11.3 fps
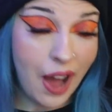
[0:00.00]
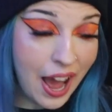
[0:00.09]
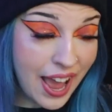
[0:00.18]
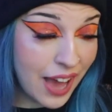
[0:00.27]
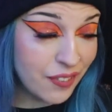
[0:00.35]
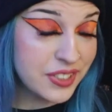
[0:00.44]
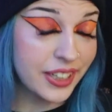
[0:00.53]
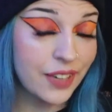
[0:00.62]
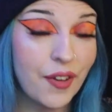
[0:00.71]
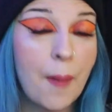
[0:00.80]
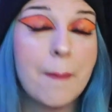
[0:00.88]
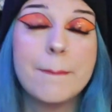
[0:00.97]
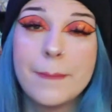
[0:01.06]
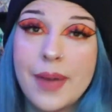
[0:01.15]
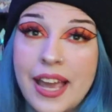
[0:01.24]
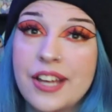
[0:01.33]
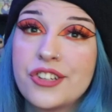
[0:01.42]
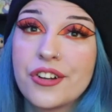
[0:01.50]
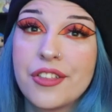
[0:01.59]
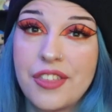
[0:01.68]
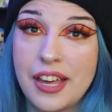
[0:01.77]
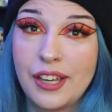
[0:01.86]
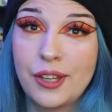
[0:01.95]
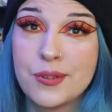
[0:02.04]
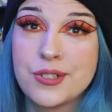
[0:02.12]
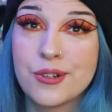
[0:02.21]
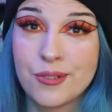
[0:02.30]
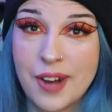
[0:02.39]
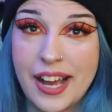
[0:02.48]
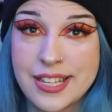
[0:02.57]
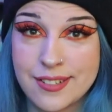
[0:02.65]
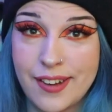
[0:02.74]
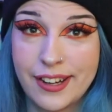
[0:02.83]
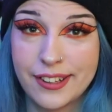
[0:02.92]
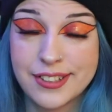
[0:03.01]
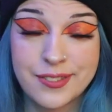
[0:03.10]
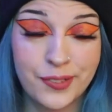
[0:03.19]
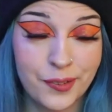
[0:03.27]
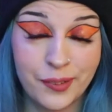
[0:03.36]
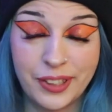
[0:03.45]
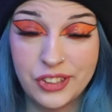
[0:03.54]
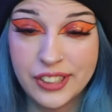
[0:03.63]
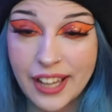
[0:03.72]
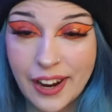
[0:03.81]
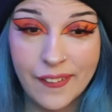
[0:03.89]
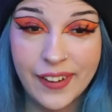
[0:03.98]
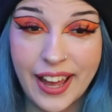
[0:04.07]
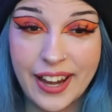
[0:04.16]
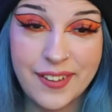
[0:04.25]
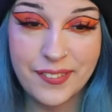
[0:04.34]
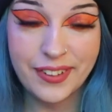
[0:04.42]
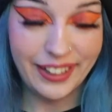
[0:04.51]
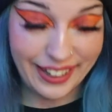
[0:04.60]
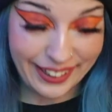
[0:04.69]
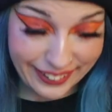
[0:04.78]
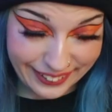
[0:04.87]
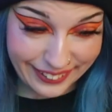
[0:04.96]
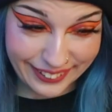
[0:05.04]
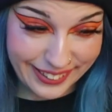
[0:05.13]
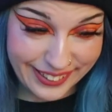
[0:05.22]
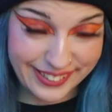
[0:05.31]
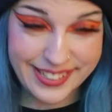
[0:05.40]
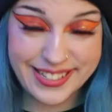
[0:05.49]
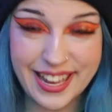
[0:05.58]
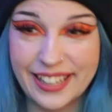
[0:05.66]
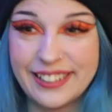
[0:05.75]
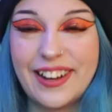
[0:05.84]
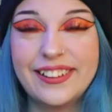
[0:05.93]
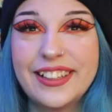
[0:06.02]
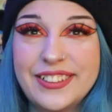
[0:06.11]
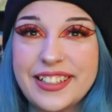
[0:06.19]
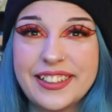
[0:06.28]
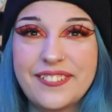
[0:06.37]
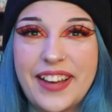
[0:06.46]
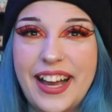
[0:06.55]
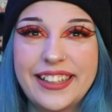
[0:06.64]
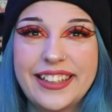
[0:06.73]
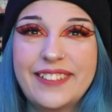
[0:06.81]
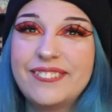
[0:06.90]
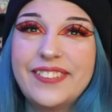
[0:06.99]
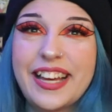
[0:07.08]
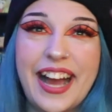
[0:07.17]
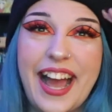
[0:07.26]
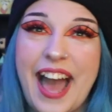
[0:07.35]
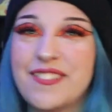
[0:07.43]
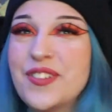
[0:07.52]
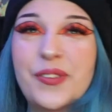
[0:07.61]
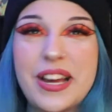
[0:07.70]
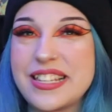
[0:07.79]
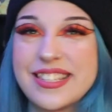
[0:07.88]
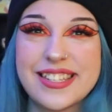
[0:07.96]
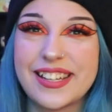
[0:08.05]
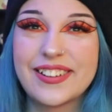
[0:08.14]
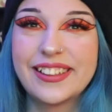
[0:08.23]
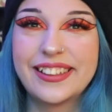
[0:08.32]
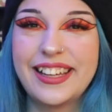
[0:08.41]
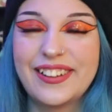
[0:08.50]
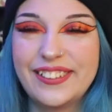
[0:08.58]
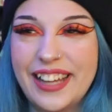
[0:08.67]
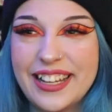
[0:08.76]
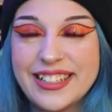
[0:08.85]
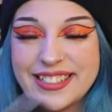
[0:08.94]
I have to give a major thank you to Rise Records for reaching out and for like just acknowledging the fact that like I have a presence here on the internet